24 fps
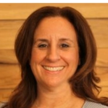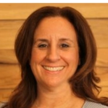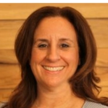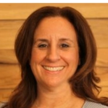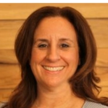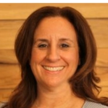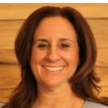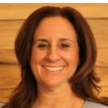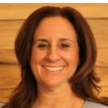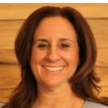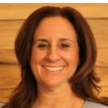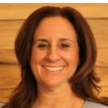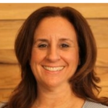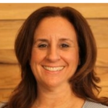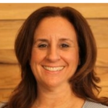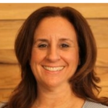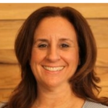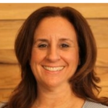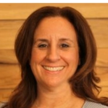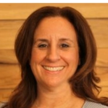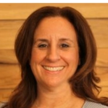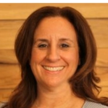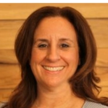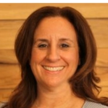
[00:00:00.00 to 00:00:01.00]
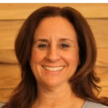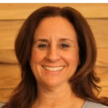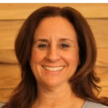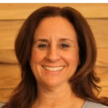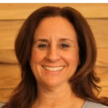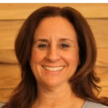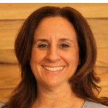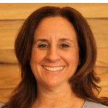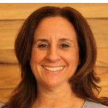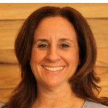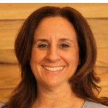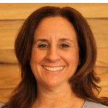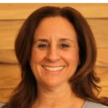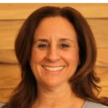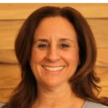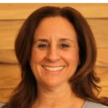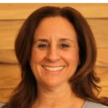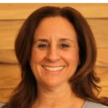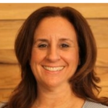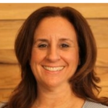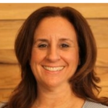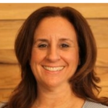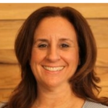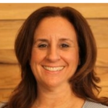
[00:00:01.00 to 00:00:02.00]

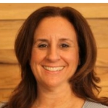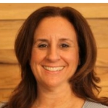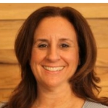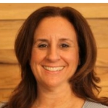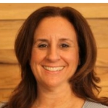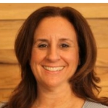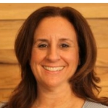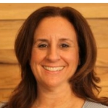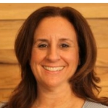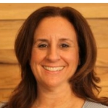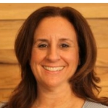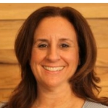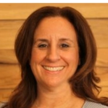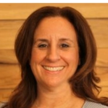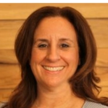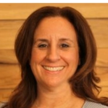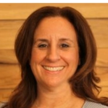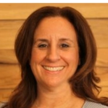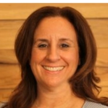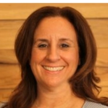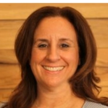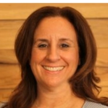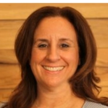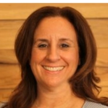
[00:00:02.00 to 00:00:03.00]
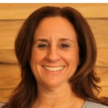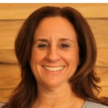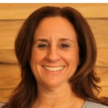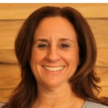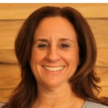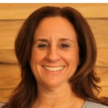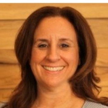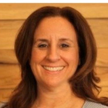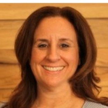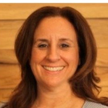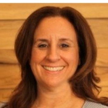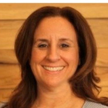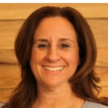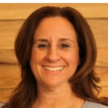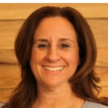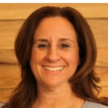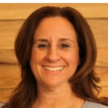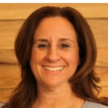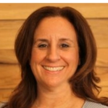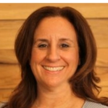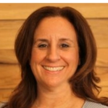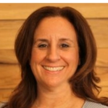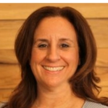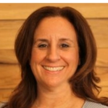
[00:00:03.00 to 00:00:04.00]

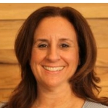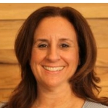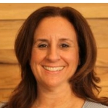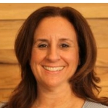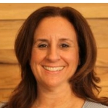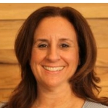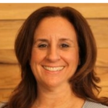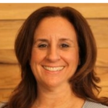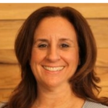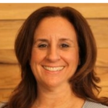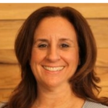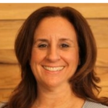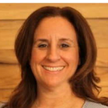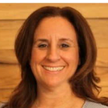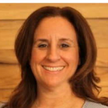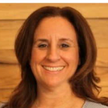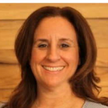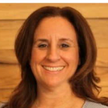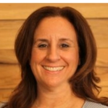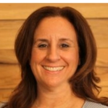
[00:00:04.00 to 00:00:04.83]
[no speech]